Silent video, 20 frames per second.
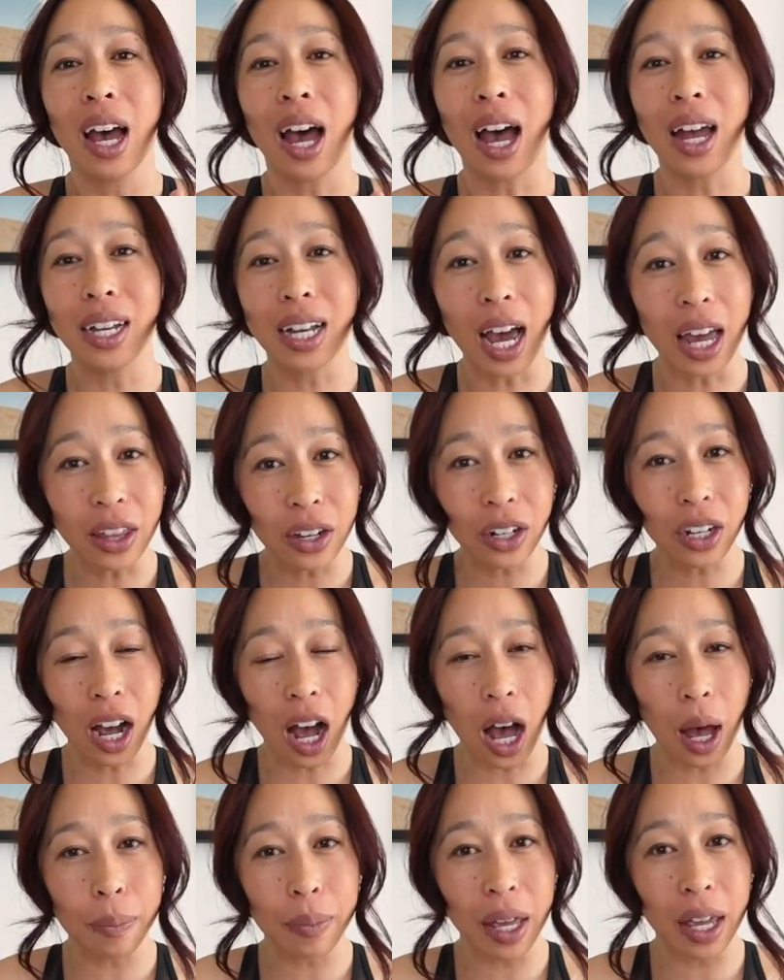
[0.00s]
Another
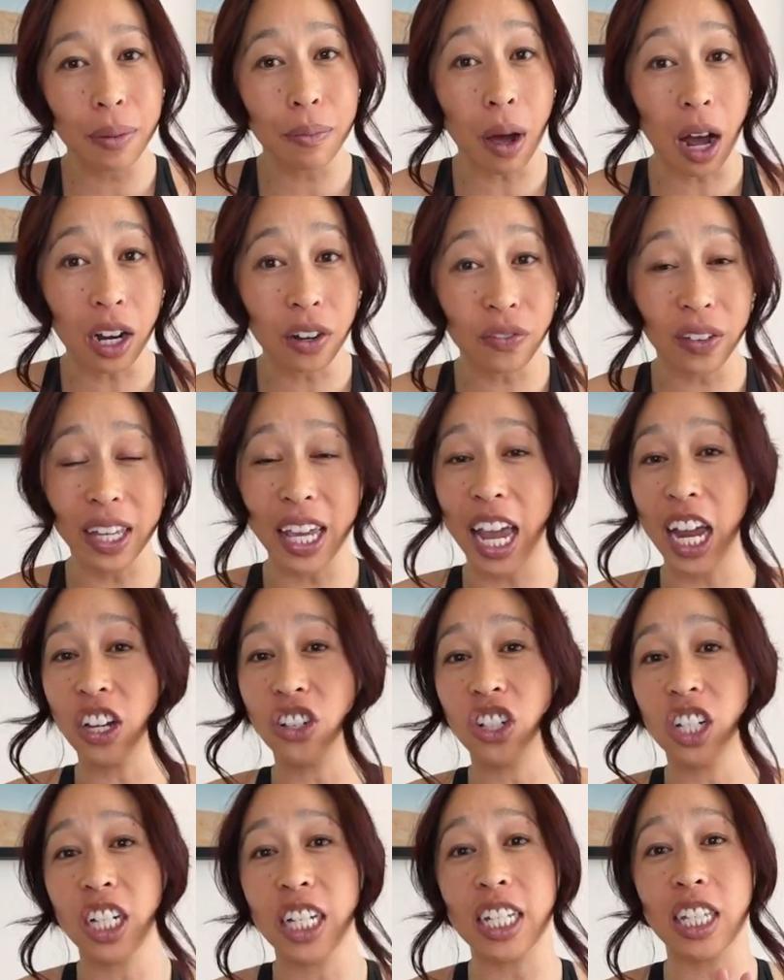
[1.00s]
common
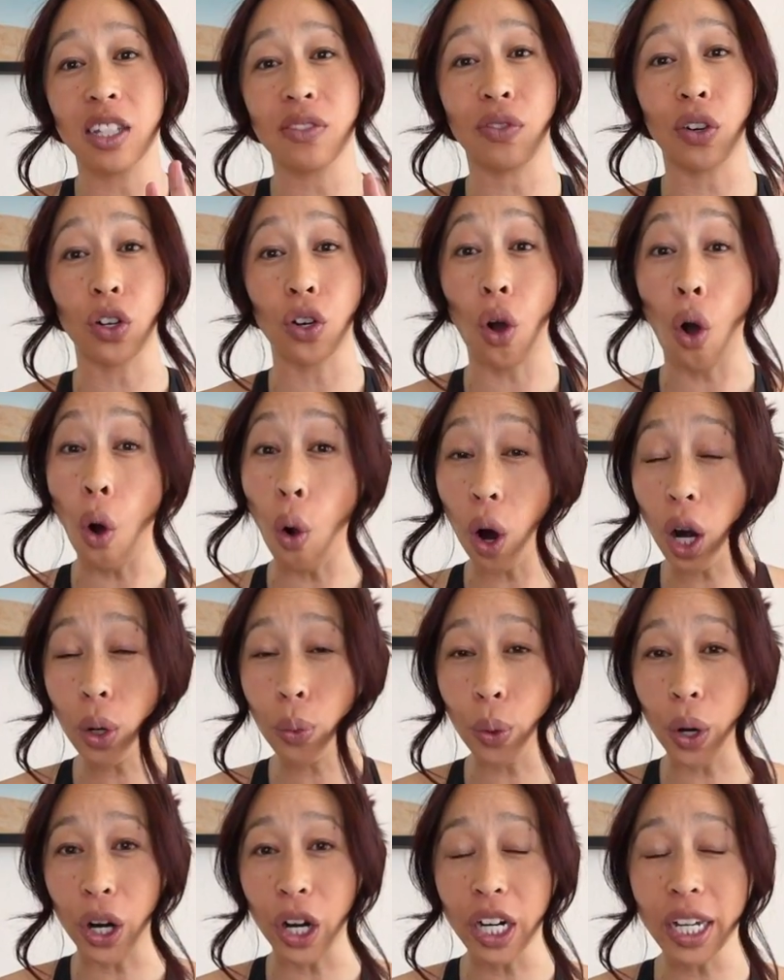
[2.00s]
modification is for core
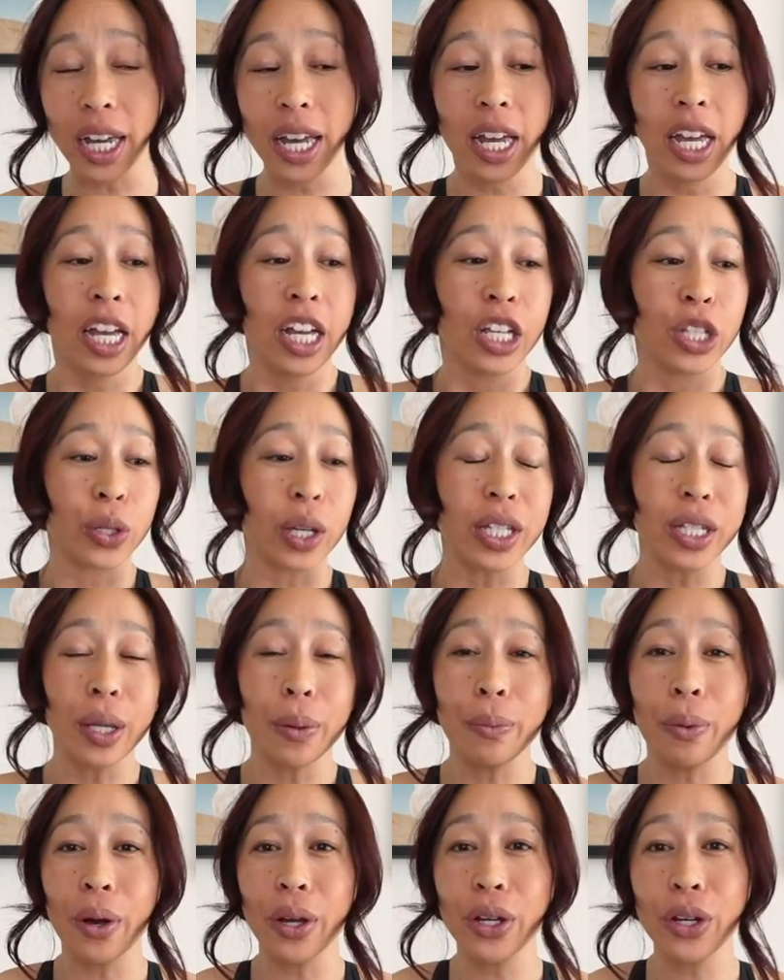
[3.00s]
work. So at
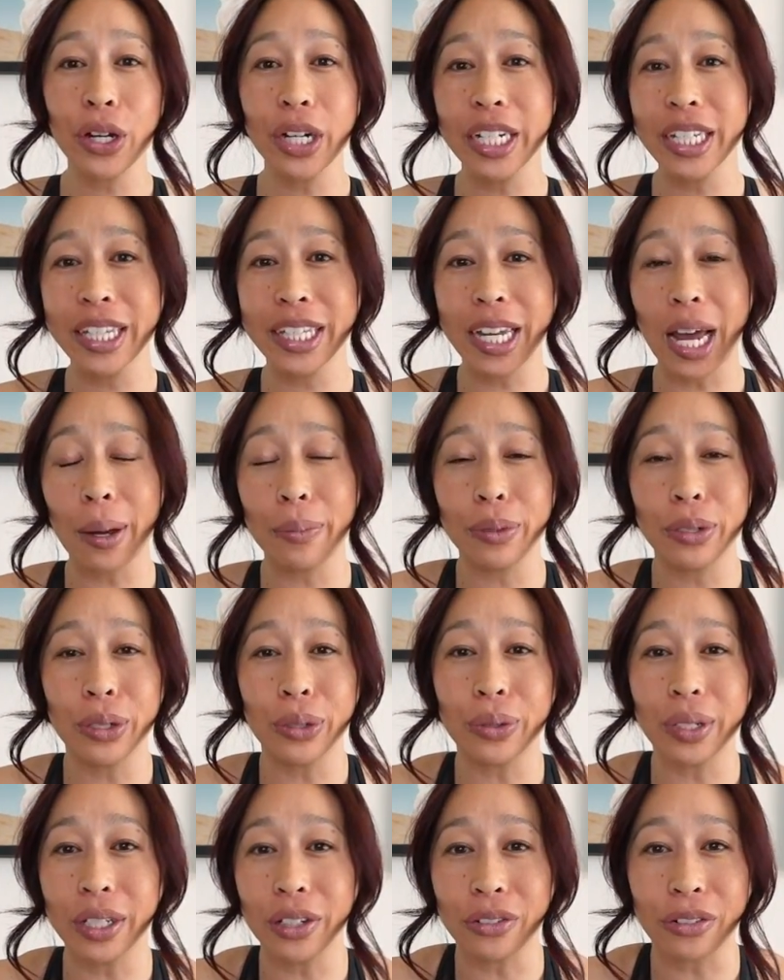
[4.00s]
some point you're gonna stop
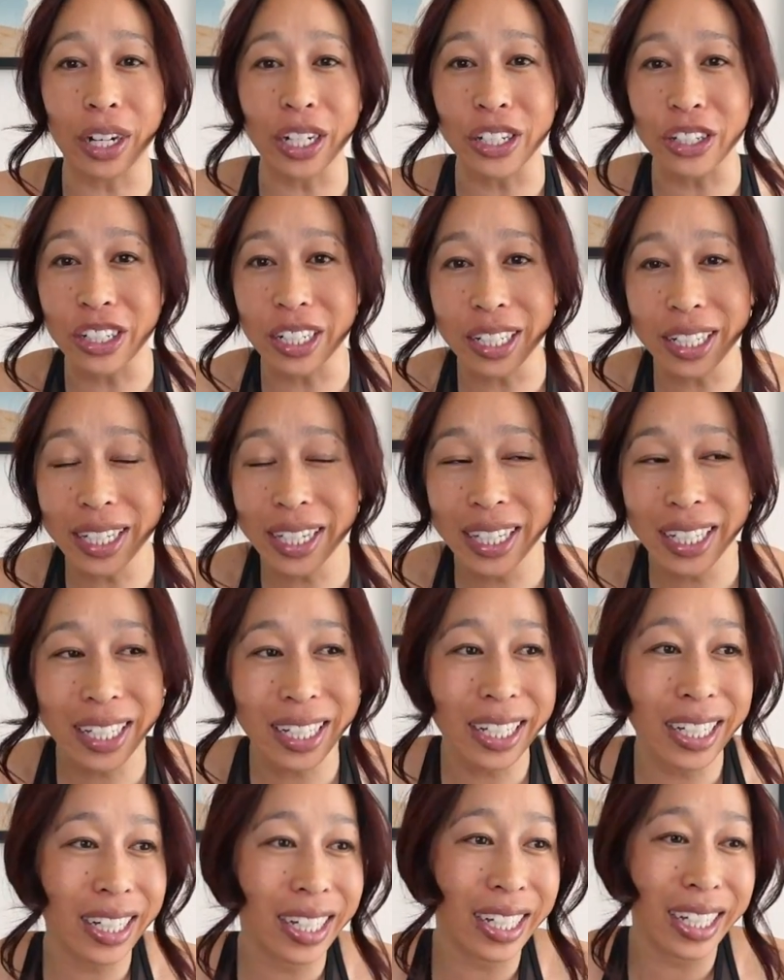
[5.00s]
doing crunches
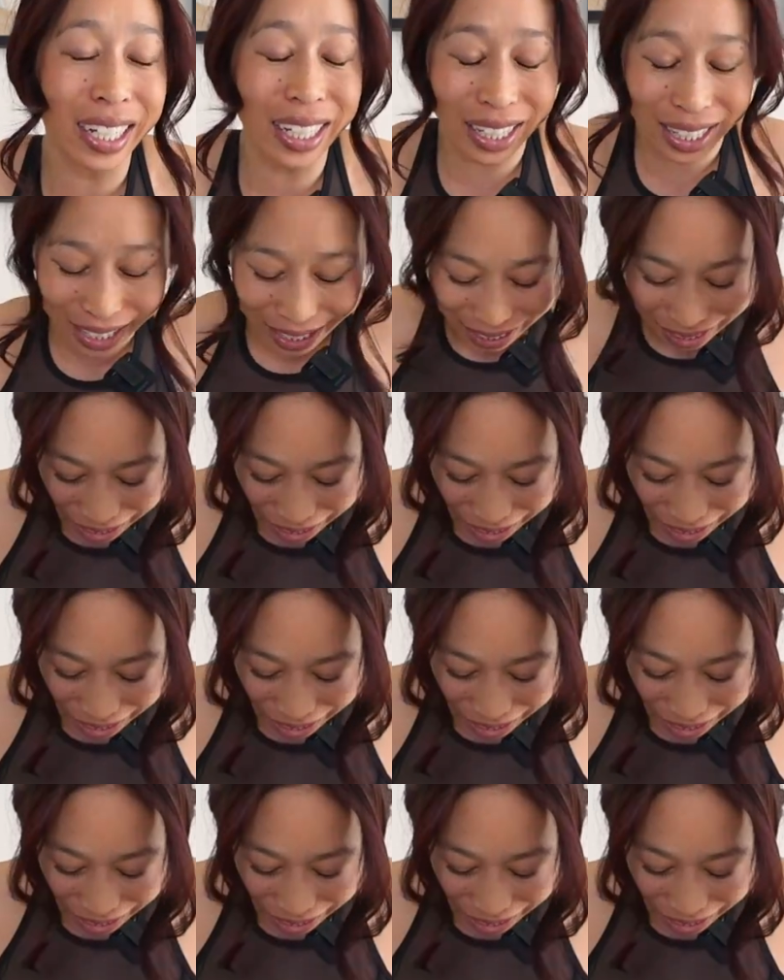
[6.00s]
because